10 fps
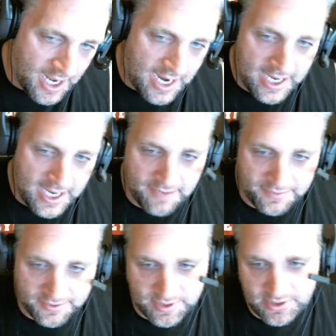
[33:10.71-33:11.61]
I
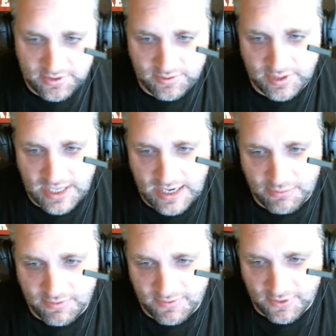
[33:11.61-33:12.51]
have switched to an
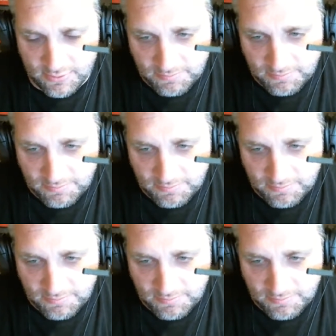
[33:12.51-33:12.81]
Apple phone.